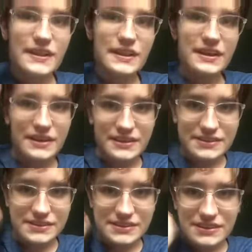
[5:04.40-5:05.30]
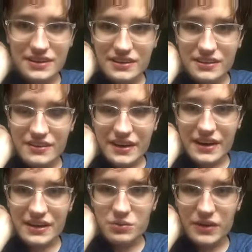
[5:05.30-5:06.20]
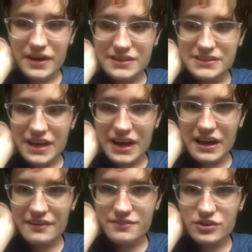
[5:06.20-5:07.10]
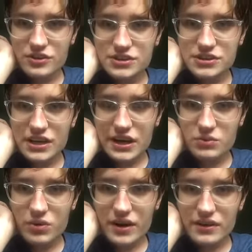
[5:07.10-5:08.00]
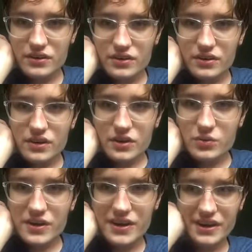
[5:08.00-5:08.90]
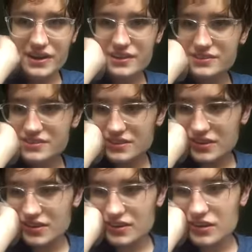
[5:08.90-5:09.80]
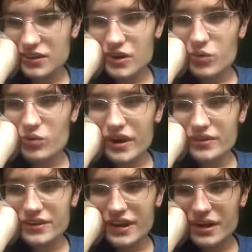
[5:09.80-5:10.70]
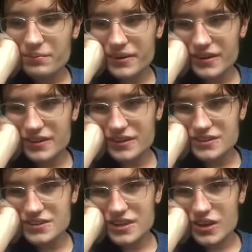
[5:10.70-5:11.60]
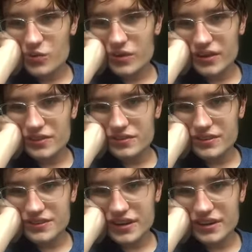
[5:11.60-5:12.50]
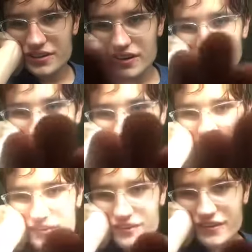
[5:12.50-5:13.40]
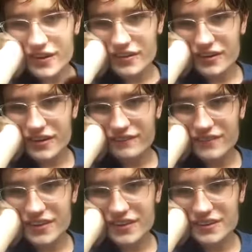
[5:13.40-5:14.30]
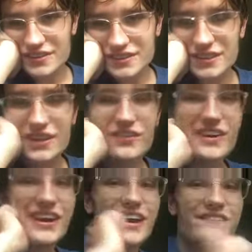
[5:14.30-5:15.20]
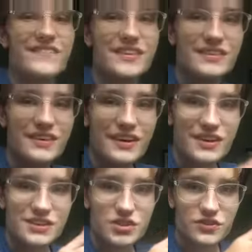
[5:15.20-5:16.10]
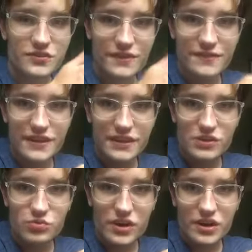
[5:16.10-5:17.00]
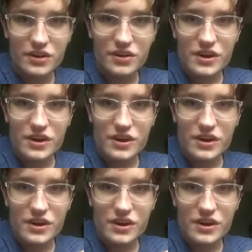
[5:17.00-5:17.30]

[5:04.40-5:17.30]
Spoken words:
And so, anyways, after Sidewinder, we headed to Wildcat because we decided not to wait for Fahrenheit because you know what happened on June 15th, where